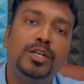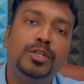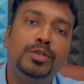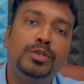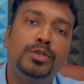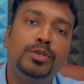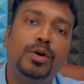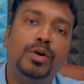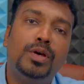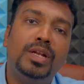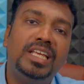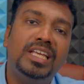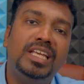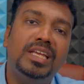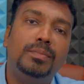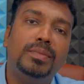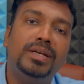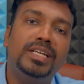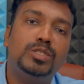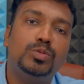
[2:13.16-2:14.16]
your
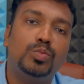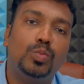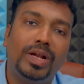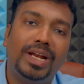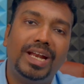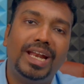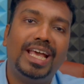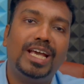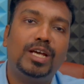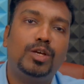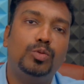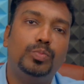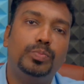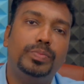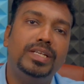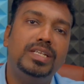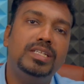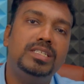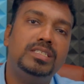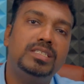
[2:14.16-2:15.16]
EMI is 1 lakh
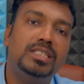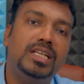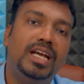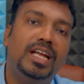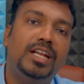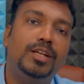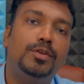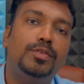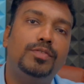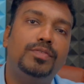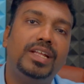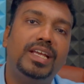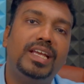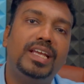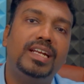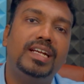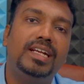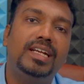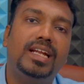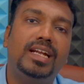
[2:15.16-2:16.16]
rupees and you have
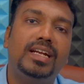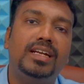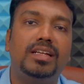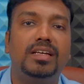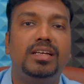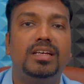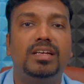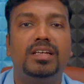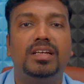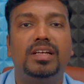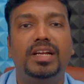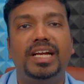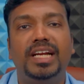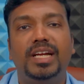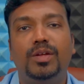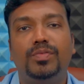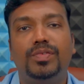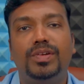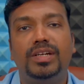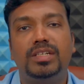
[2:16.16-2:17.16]
taken it at a
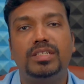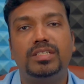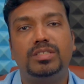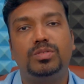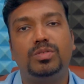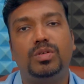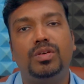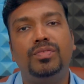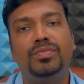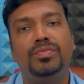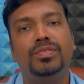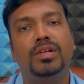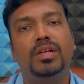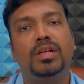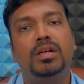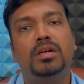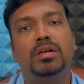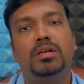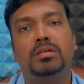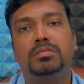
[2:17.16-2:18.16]
rate of interest of
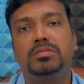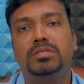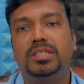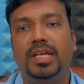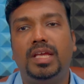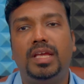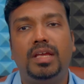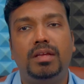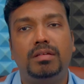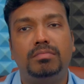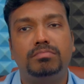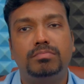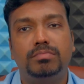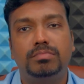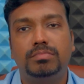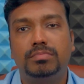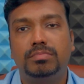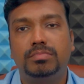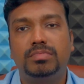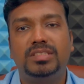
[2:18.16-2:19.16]
say
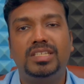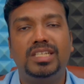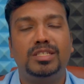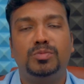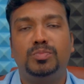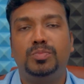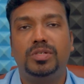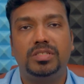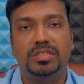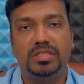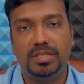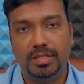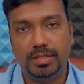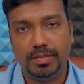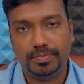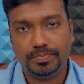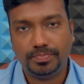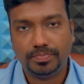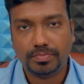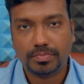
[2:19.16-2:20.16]
6%.
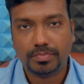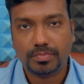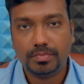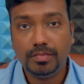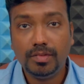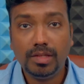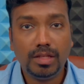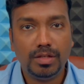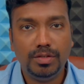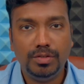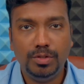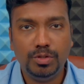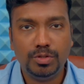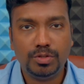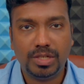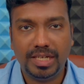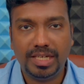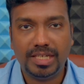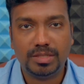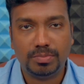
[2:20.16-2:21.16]

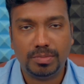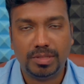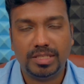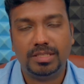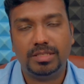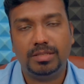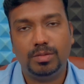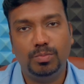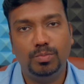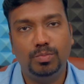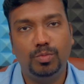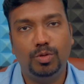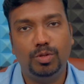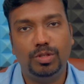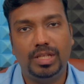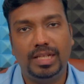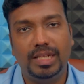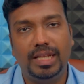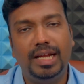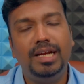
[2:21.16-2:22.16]
Usually it is much more
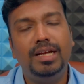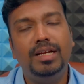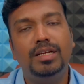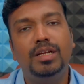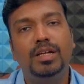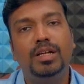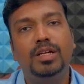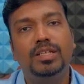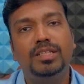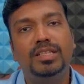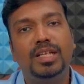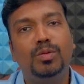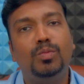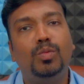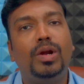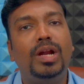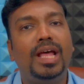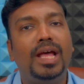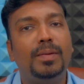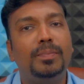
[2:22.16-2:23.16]
than that. Then
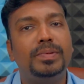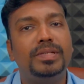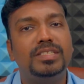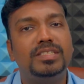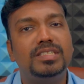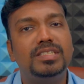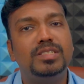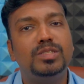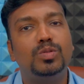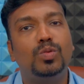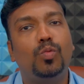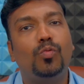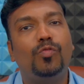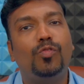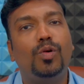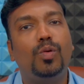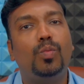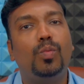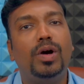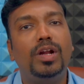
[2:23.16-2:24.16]
what happens is
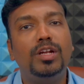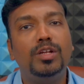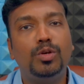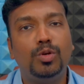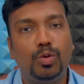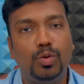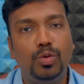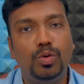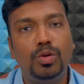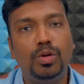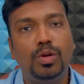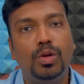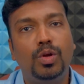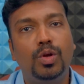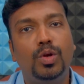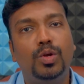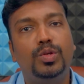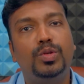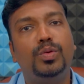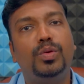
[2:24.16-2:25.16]
for 1 crore,
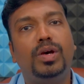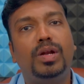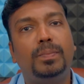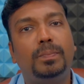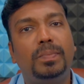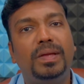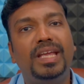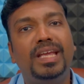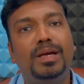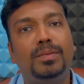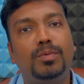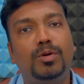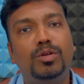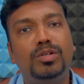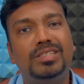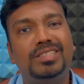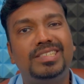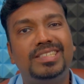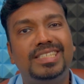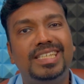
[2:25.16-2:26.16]
you are paying
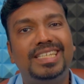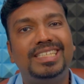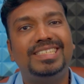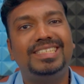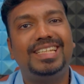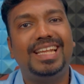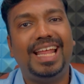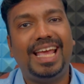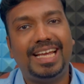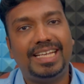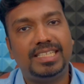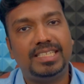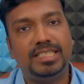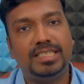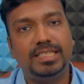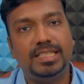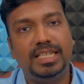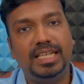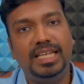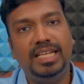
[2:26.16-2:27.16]
about 6
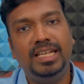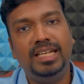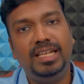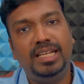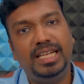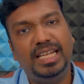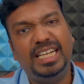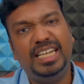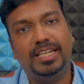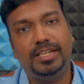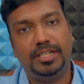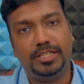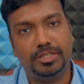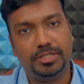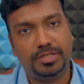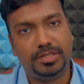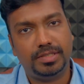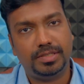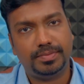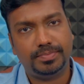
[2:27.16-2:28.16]
lakhs in
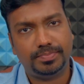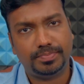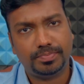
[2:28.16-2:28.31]
interest.